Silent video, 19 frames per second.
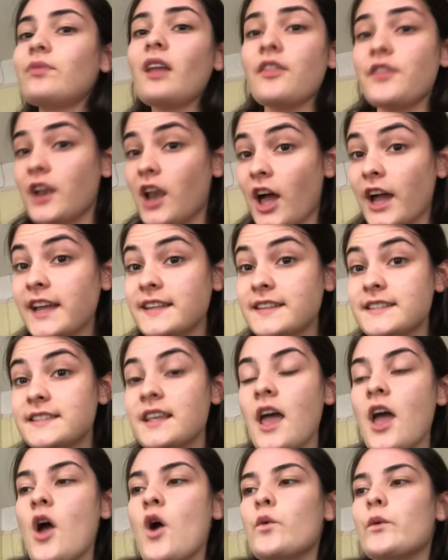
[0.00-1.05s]
lights,
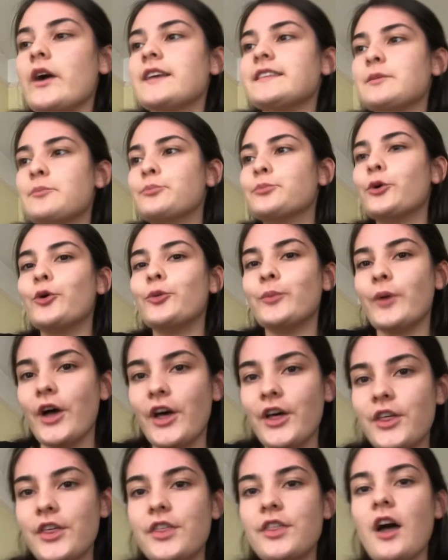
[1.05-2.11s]
whereas in
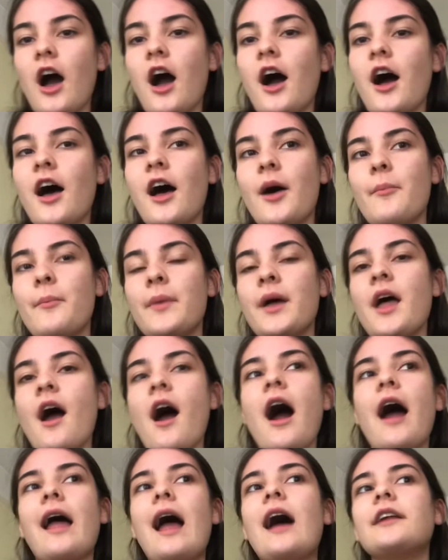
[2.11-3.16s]
Bournemouth, I'd
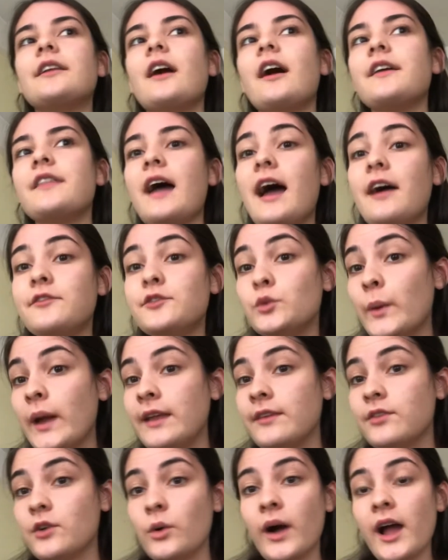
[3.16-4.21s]
either have to wait
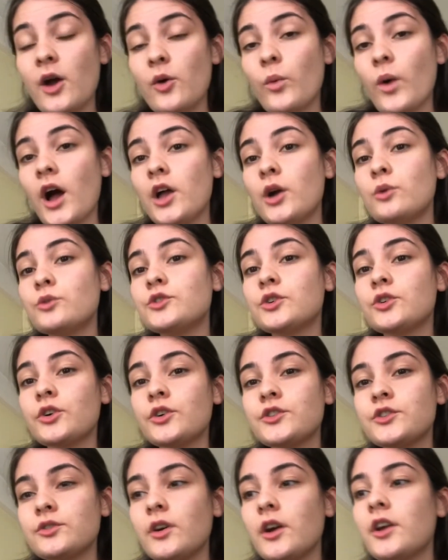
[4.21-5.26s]
for quite a while to
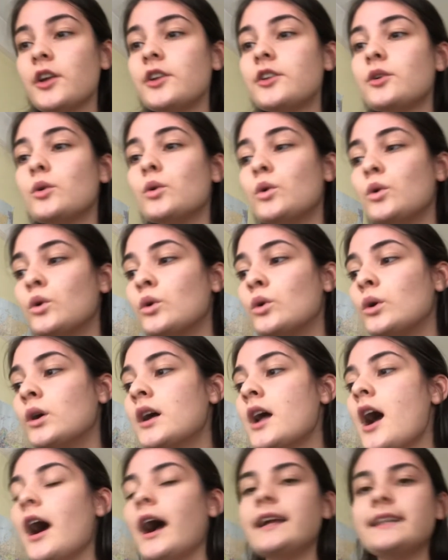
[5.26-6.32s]
cross the road, or
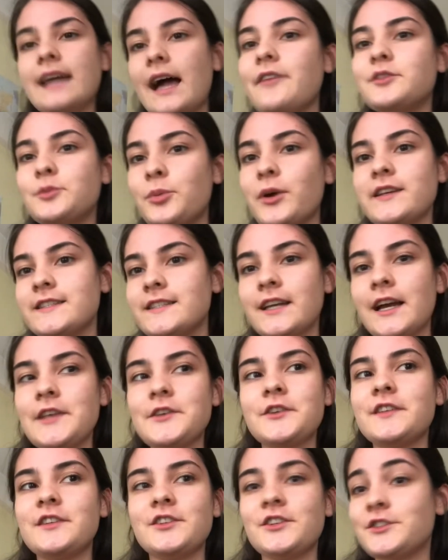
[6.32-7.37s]
I'd have to press the lights
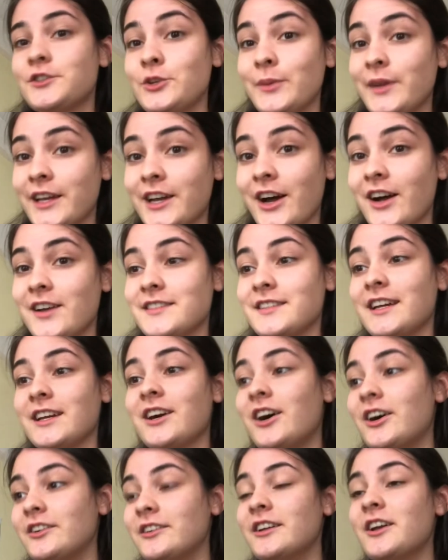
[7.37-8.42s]
because there's just too many cars and I
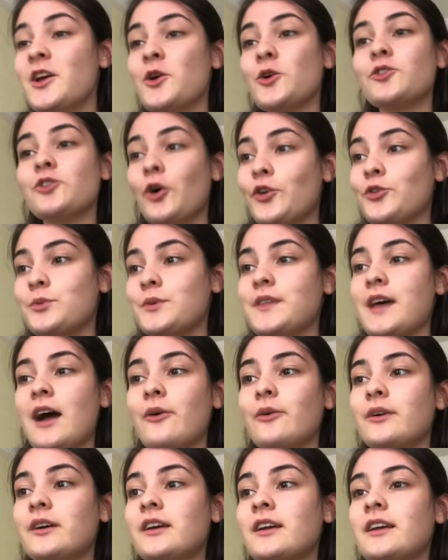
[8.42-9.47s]
can't cross without